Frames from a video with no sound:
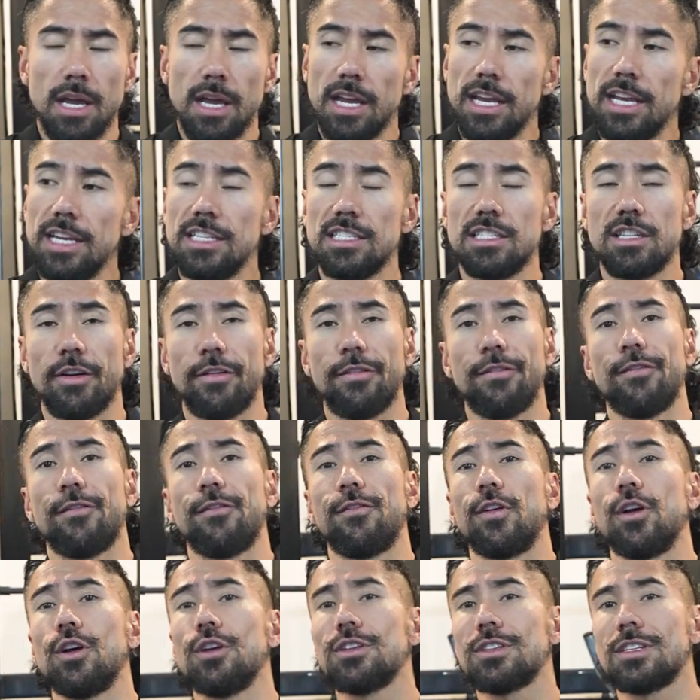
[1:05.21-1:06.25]
He's the
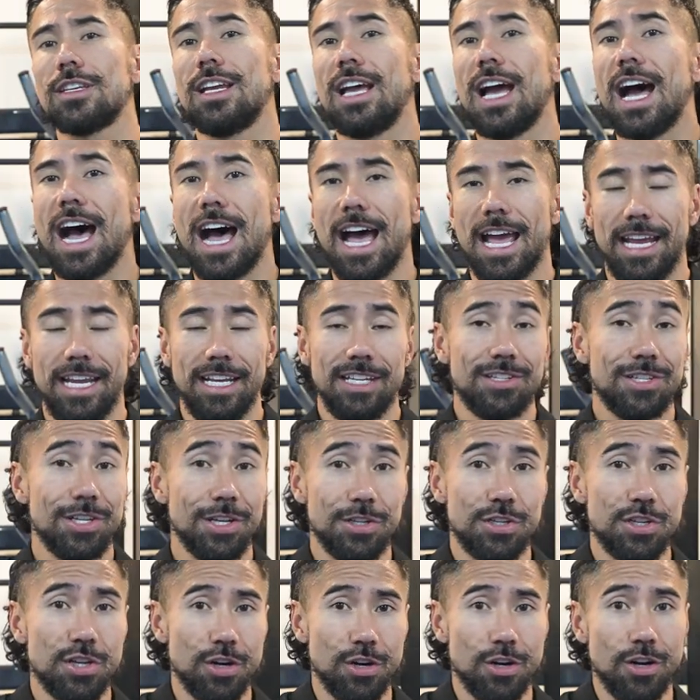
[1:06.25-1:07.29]
first guy to
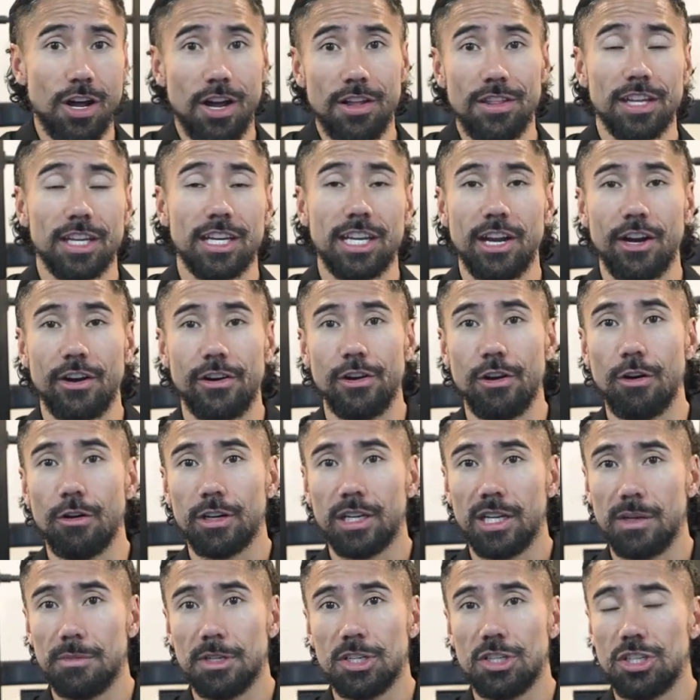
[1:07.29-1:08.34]
turn on the
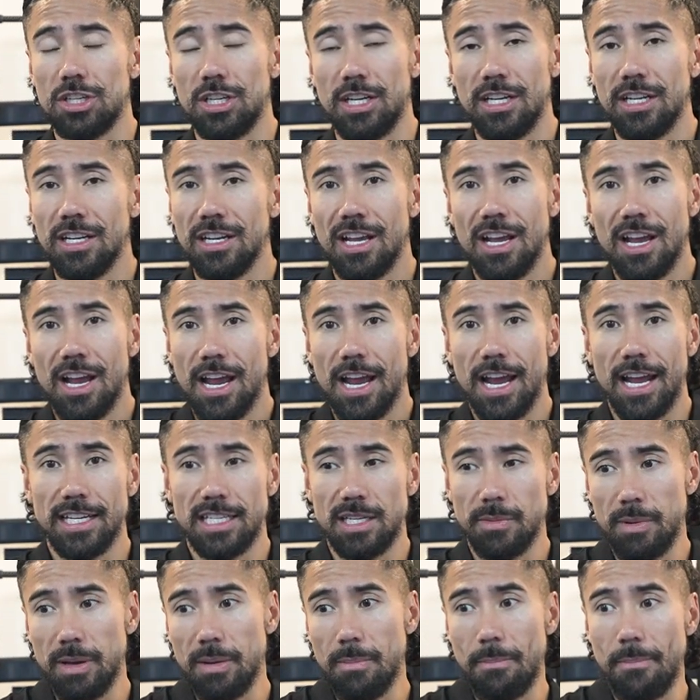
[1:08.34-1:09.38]
karaoke machine and
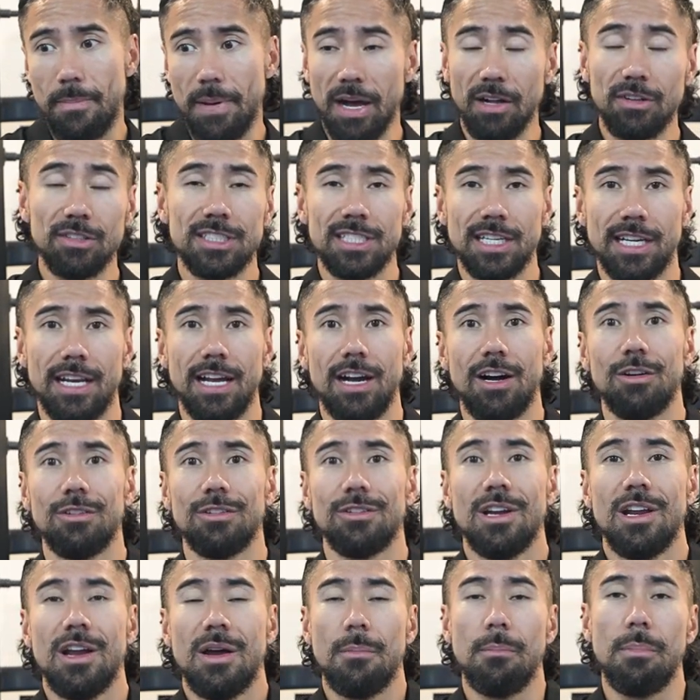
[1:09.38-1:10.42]
to be belting
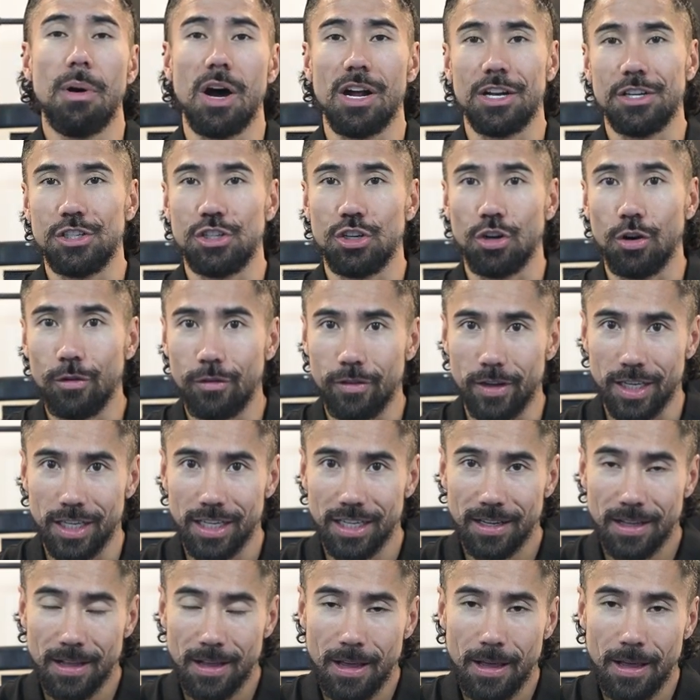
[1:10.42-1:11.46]
out Bon Jovi
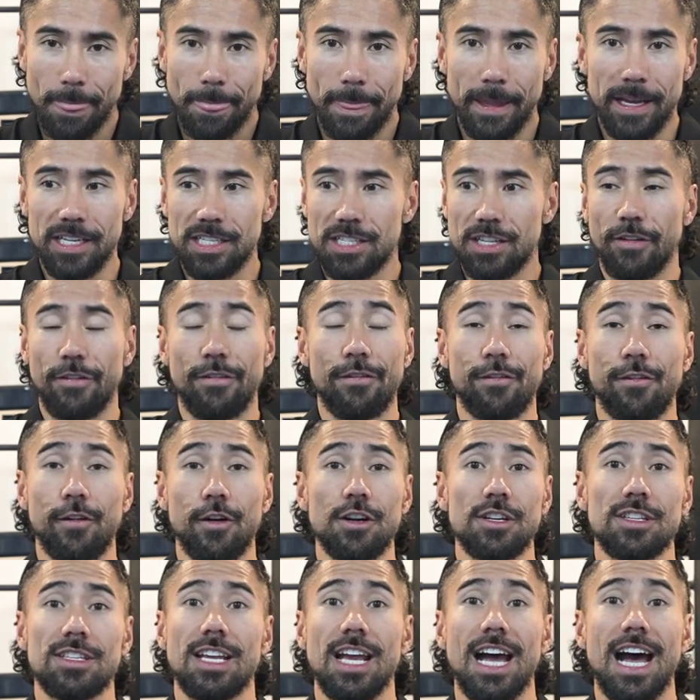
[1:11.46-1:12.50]
He's the
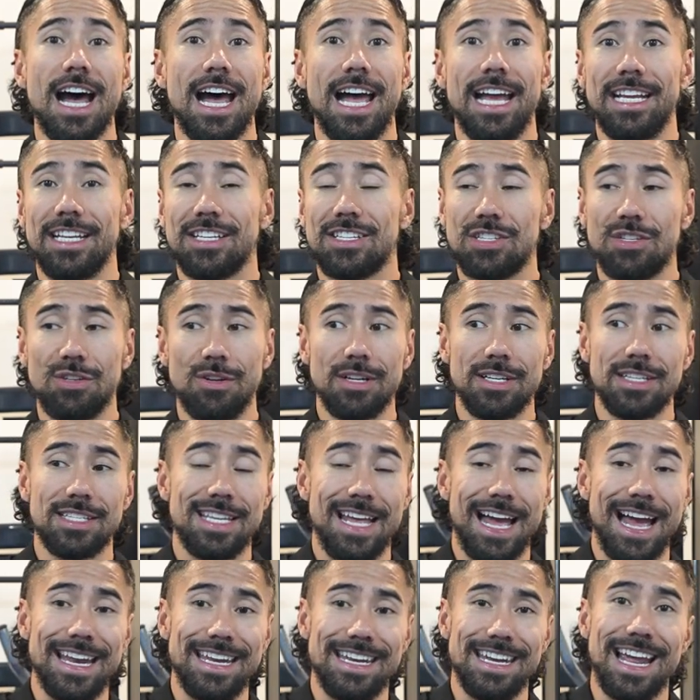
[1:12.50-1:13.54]
first guy, as soon as
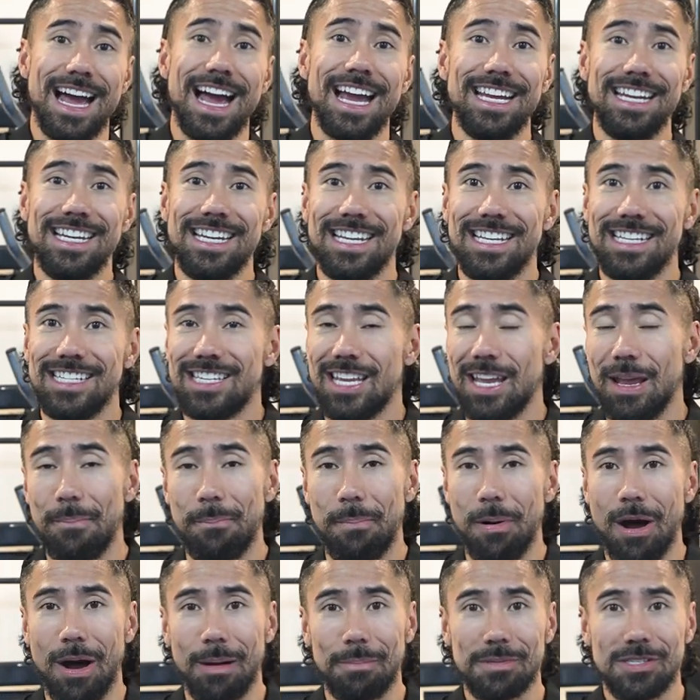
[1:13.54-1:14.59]
that 90s hip
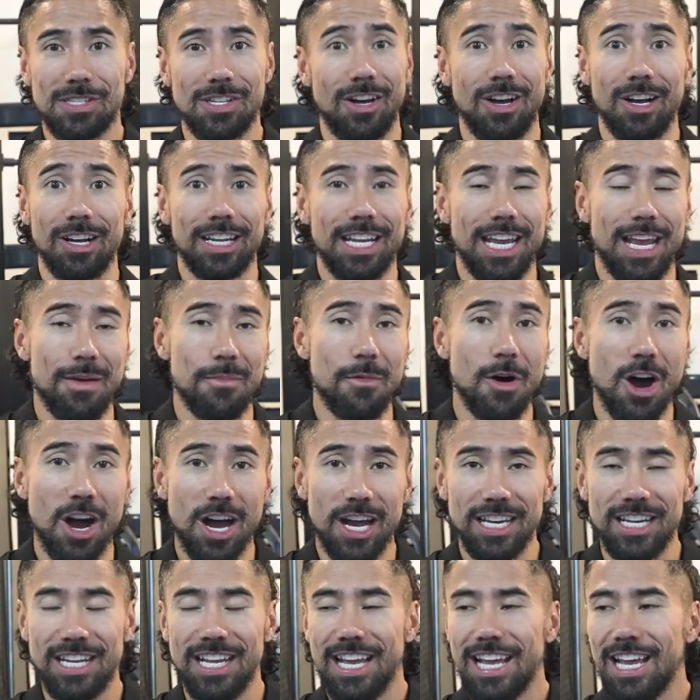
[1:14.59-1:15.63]
hop song came
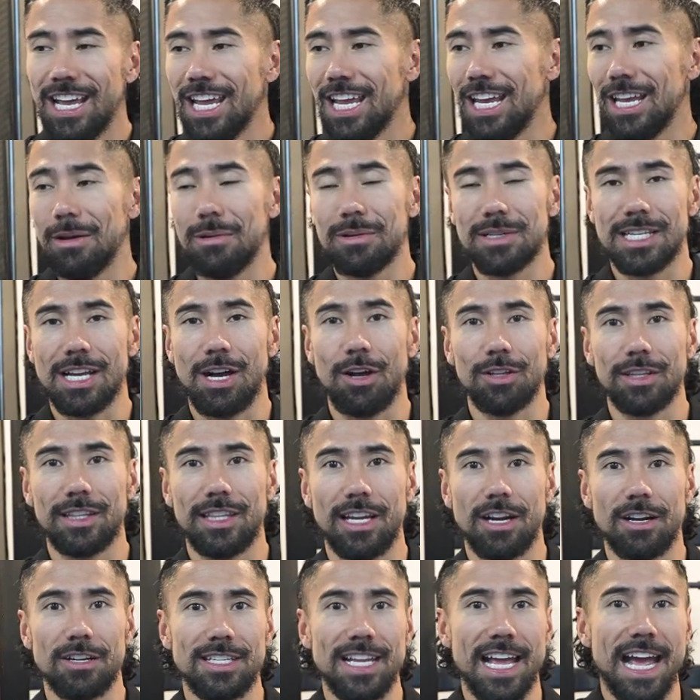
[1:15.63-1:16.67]
on, he was out
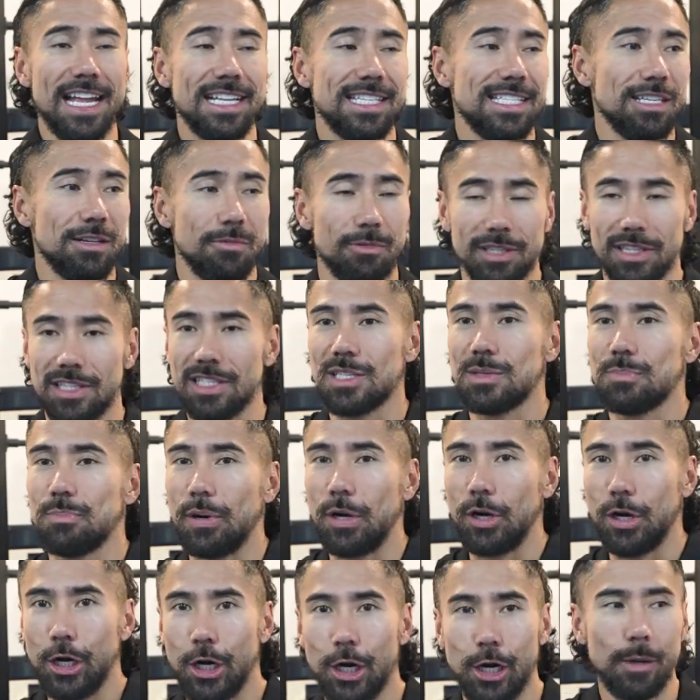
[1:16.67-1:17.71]
there dancing with his
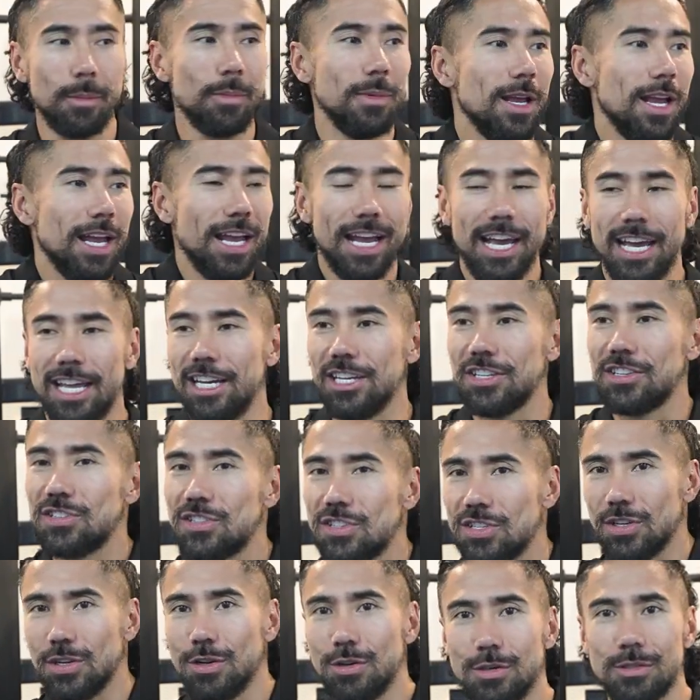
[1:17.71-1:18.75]
perm and his
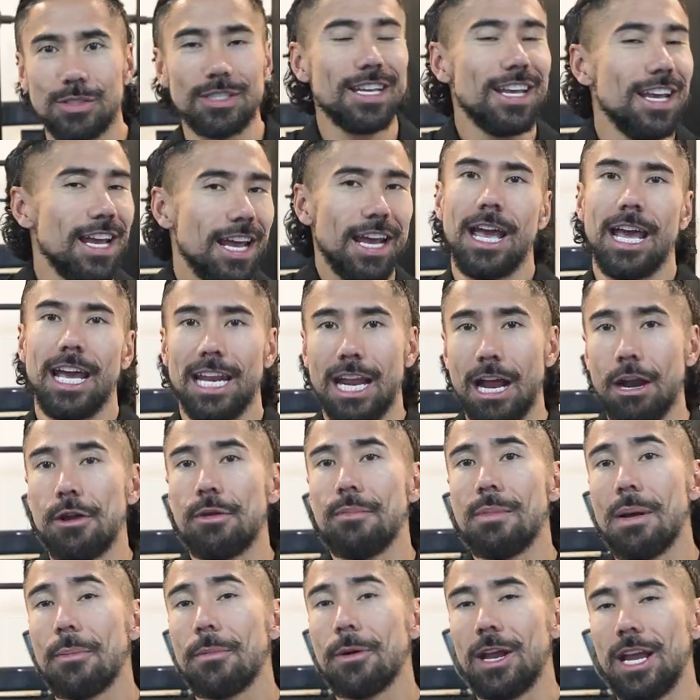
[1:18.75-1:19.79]
suit. And I
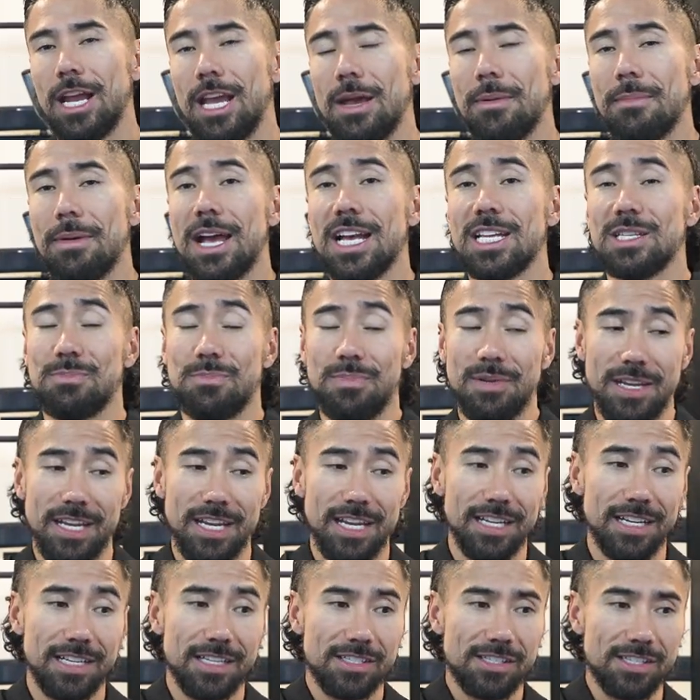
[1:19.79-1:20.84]
remember him as
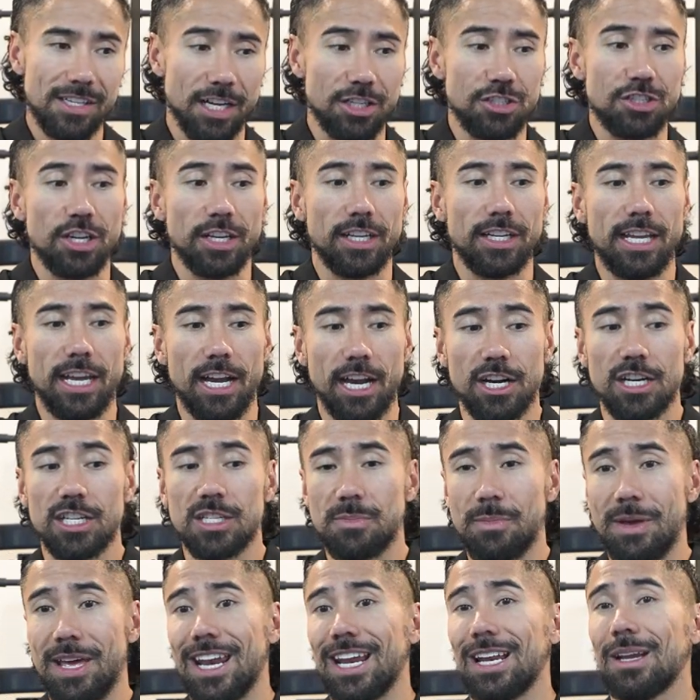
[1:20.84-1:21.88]
being such a
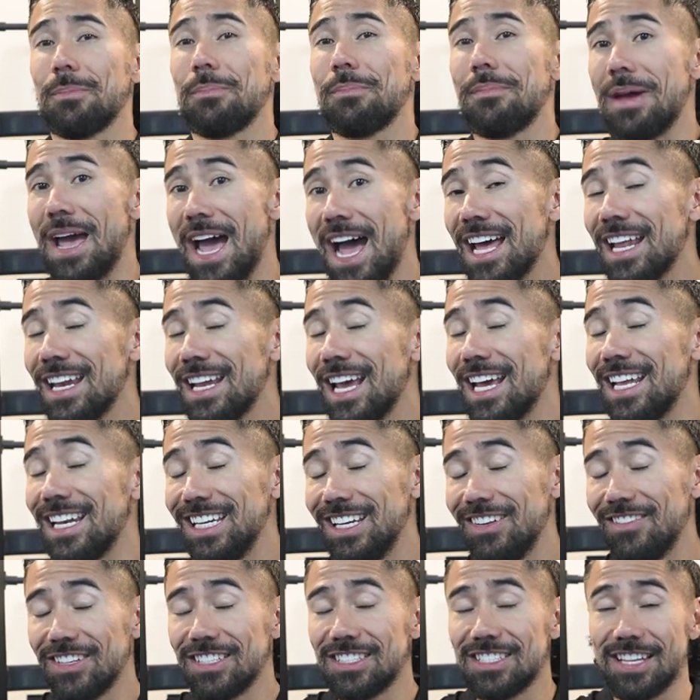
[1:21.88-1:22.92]
charismatic man. And
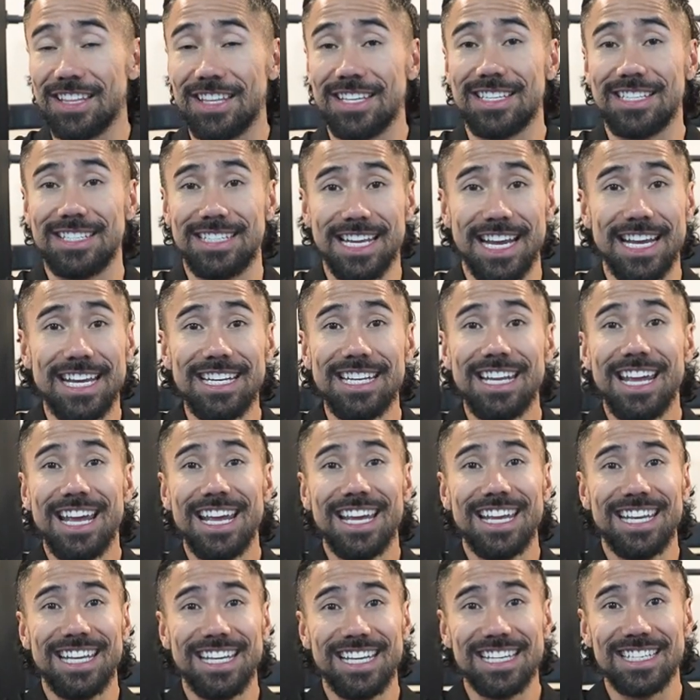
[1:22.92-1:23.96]
even to this date,
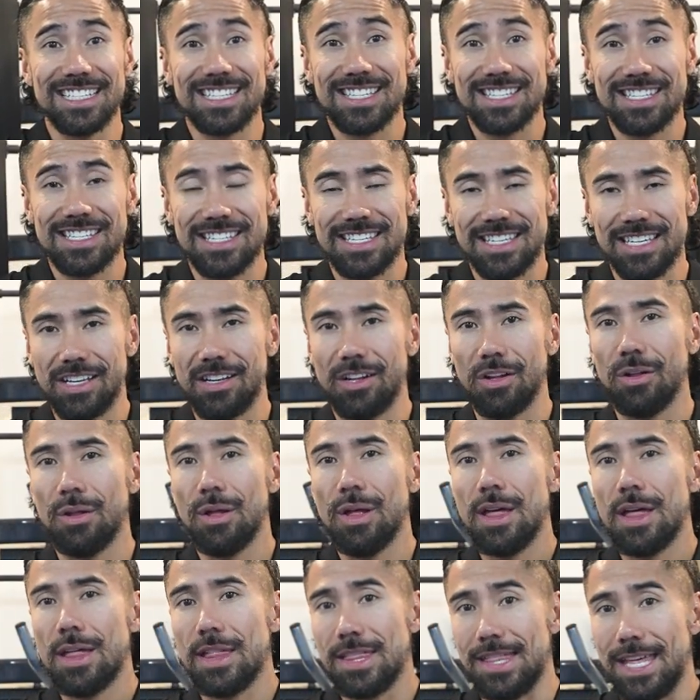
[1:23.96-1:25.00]
he is still
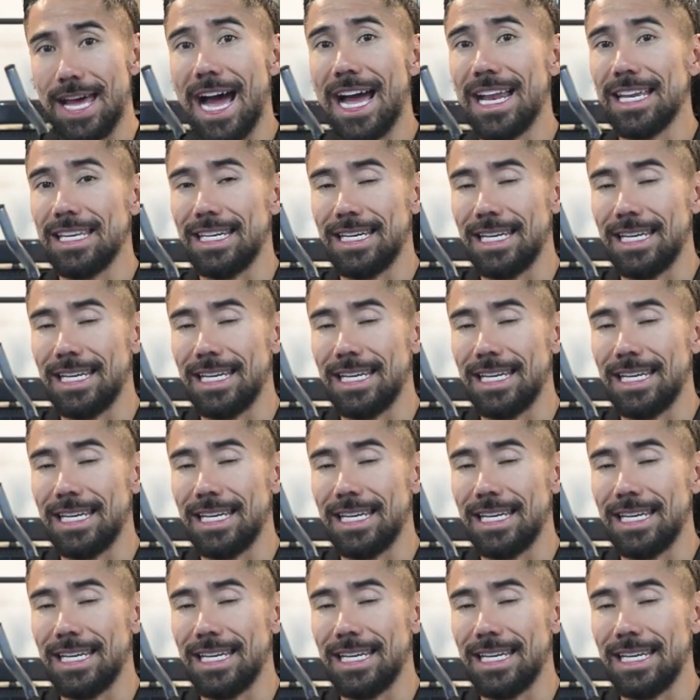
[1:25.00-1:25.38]
that